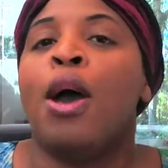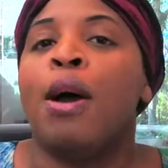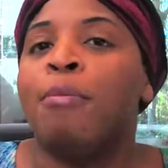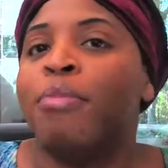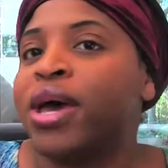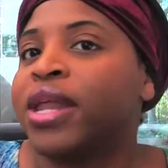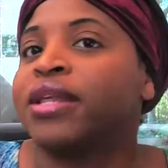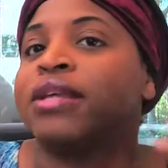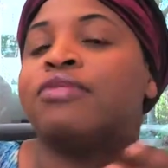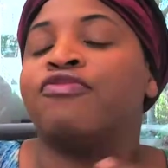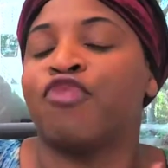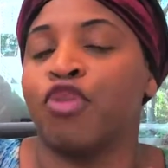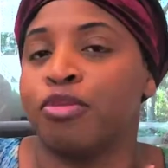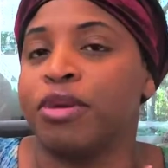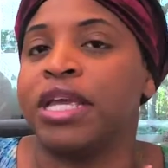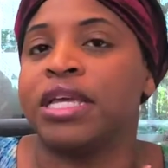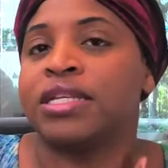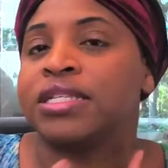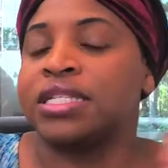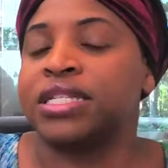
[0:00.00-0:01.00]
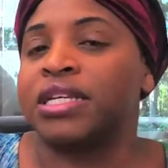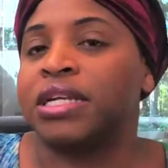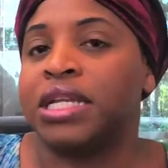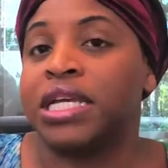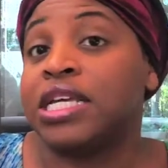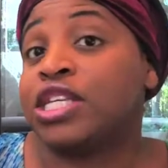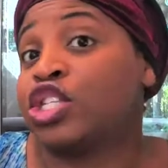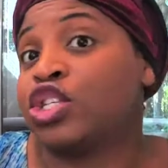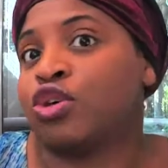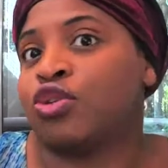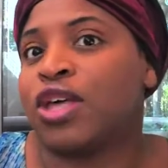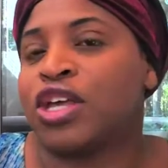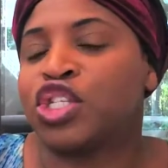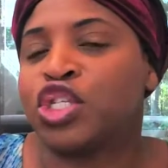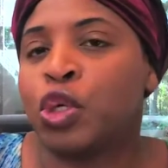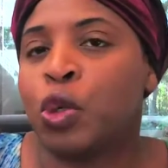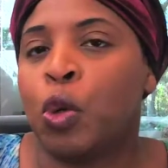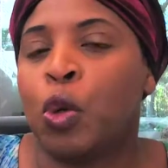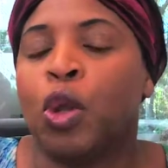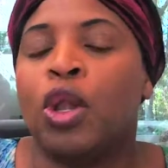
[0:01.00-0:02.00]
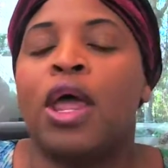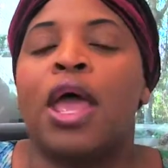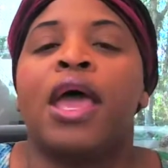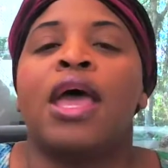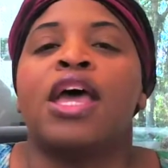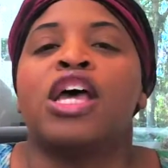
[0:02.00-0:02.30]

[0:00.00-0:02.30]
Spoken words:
but for me it still is, so that's cool.